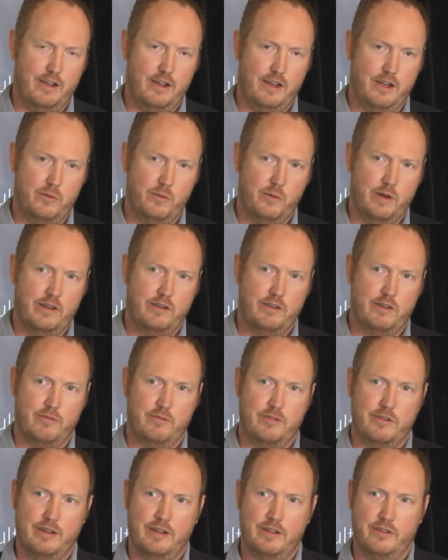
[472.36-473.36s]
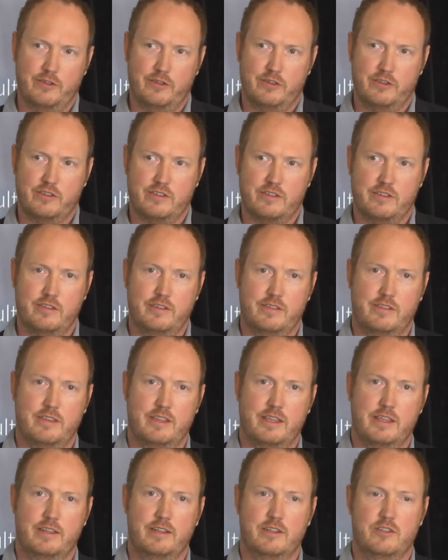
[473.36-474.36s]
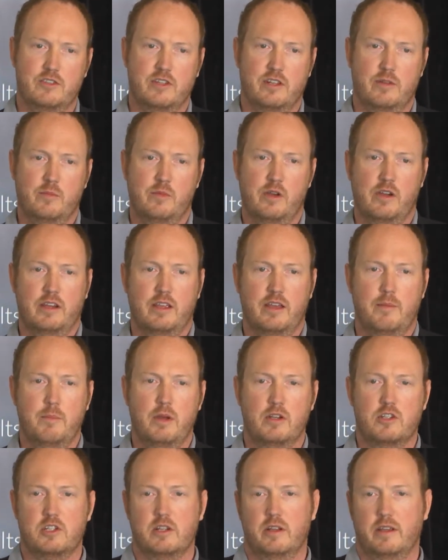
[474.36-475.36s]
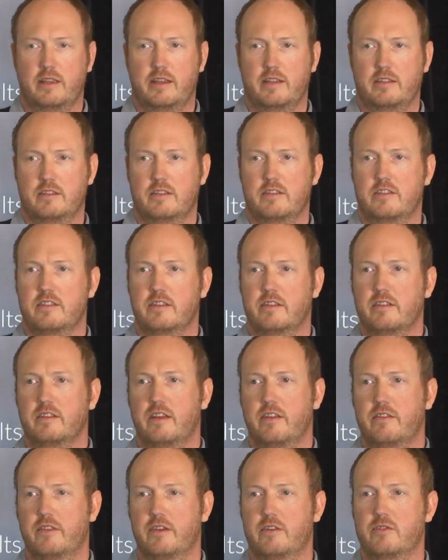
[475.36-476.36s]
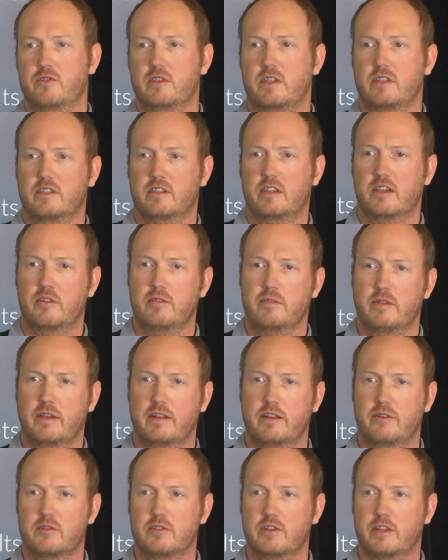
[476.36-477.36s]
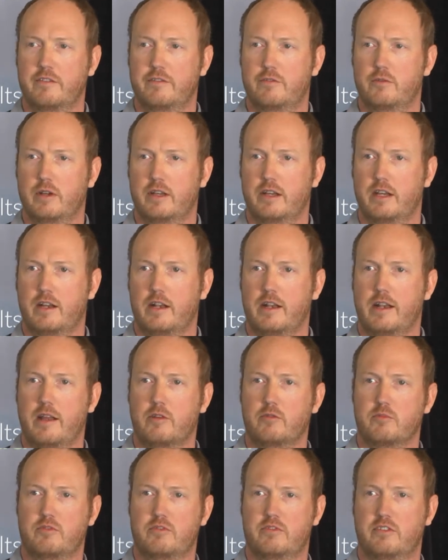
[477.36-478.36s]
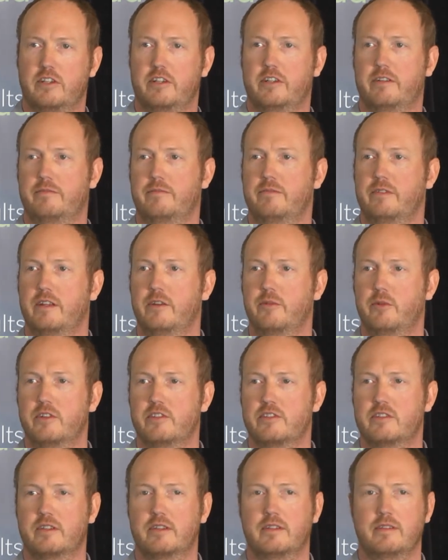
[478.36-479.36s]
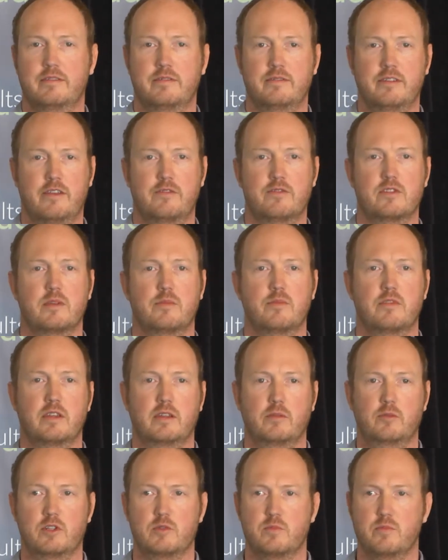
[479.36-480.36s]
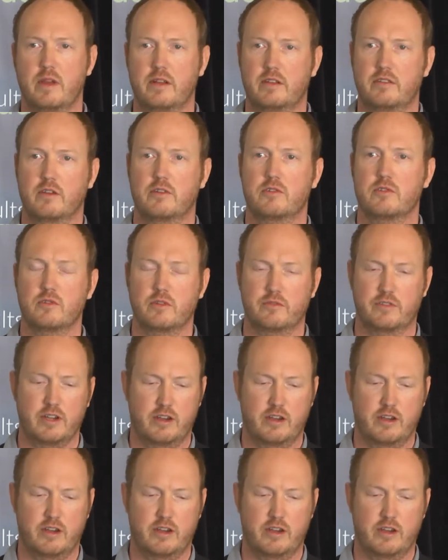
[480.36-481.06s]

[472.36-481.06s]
I went around the New Zealand market, much like Catalyst did those years ago, and I was looking for a cloud provider, and I wanted to have something which met those sort of